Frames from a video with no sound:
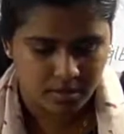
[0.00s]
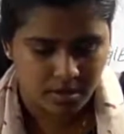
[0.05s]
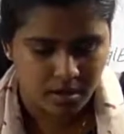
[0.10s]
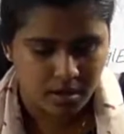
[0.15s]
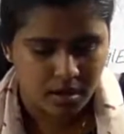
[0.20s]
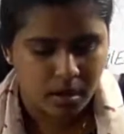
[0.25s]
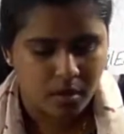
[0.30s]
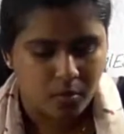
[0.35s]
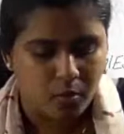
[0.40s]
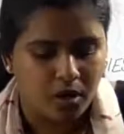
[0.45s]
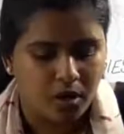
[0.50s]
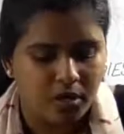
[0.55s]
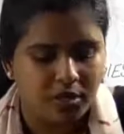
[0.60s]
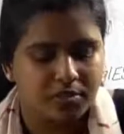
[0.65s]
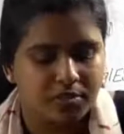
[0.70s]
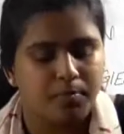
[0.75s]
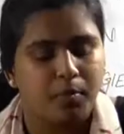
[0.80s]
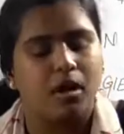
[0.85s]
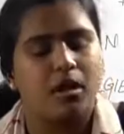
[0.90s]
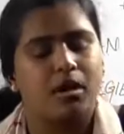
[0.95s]
What is
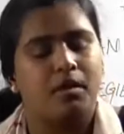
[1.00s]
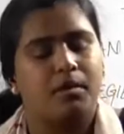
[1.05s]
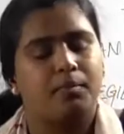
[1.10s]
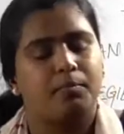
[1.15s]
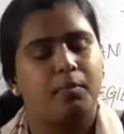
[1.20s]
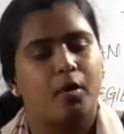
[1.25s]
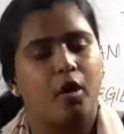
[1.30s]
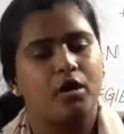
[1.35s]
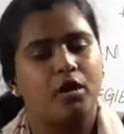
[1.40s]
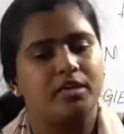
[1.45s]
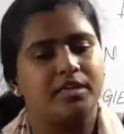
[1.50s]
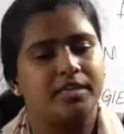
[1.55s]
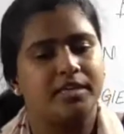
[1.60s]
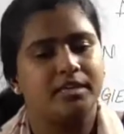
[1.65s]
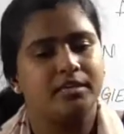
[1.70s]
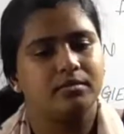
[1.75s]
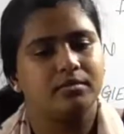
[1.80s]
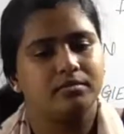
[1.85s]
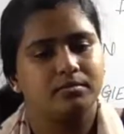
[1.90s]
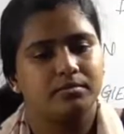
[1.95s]
poultry?
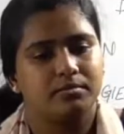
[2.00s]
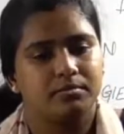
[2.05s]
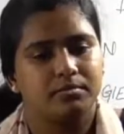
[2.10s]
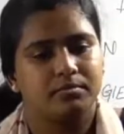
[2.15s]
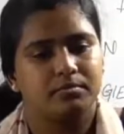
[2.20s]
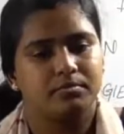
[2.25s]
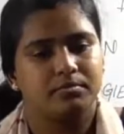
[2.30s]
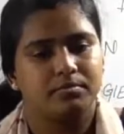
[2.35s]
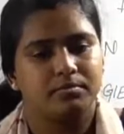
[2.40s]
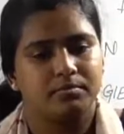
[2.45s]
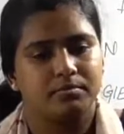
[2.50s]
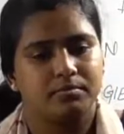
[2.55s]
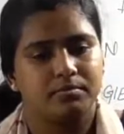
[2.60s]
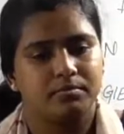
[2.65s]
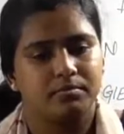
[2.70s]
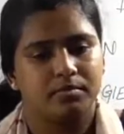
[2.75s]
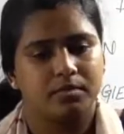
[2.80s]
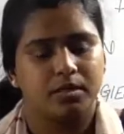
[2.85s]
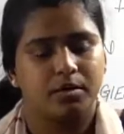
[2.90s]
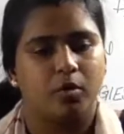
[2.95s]

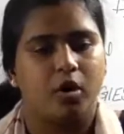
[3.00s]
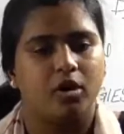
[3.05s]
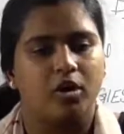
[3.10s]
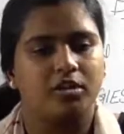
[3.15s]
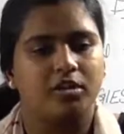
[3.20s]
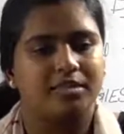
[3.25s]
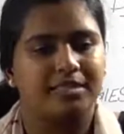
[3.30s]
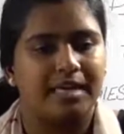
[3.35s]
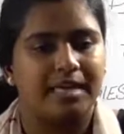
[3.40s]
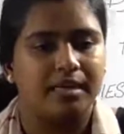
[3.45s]
What is that?